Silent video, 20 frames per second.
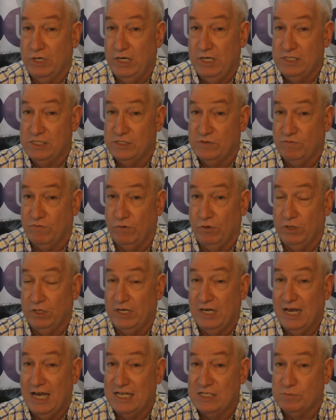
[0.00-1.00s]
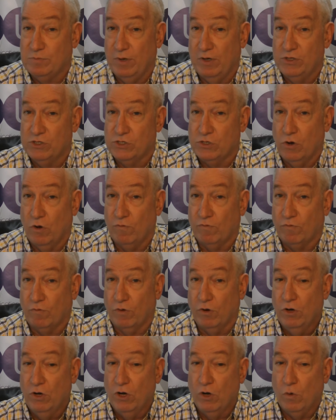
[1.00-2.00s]
It is full and has been so
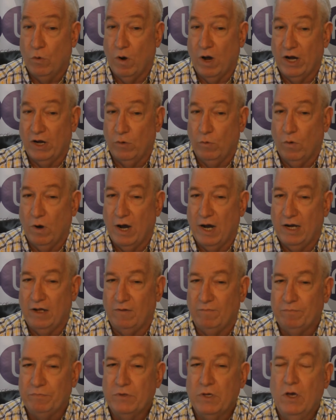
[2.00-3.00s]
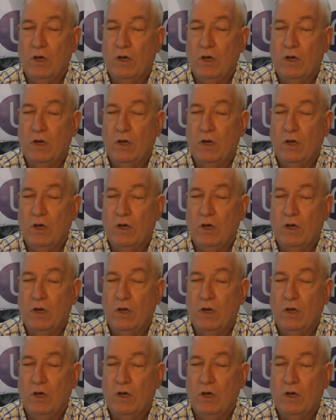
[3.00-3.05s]
for quite a while.